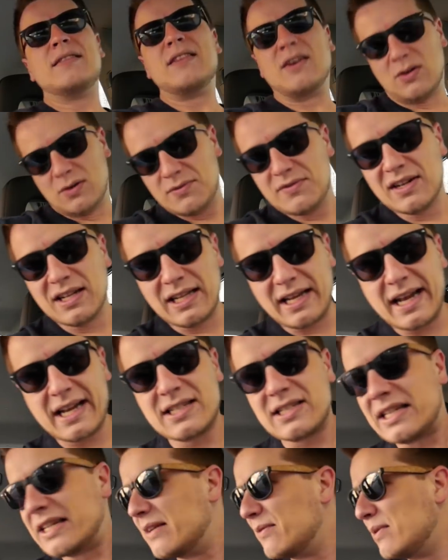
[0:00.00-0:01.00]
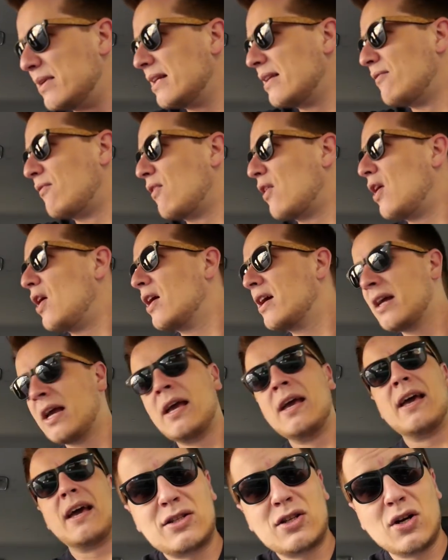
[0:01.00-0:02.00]
No, really, actually, we didn't vlog.
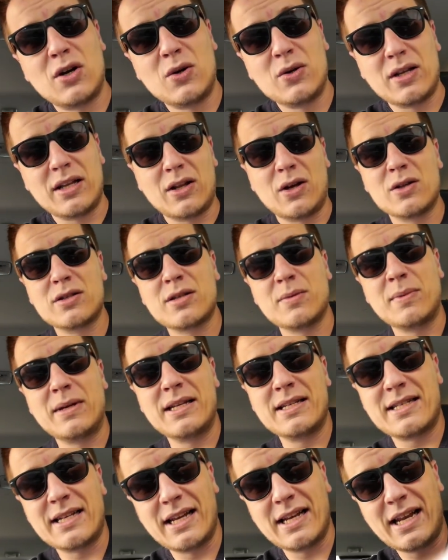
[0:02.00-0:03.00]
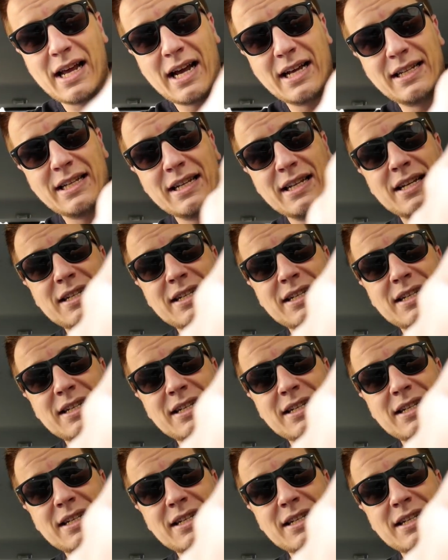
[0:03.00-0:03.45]
So that also means that I did